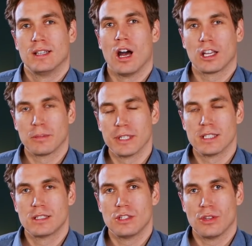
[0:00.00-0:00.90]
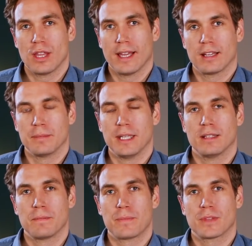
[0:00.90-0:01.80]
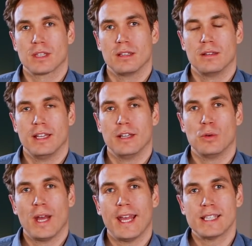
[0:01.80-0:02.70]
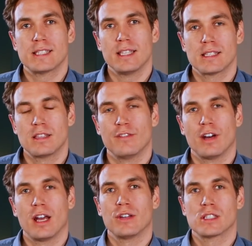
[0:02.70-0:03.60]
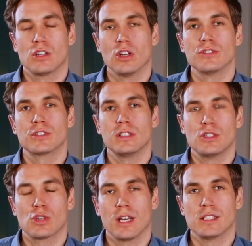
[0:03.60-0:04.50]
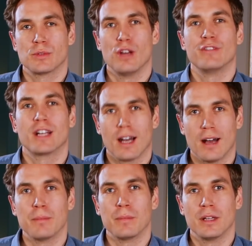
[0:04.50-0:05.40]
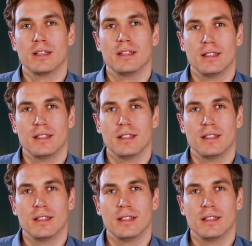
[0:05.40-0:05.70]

argument, do you think? I mean, in a way, is this the virus constantly trying to overcome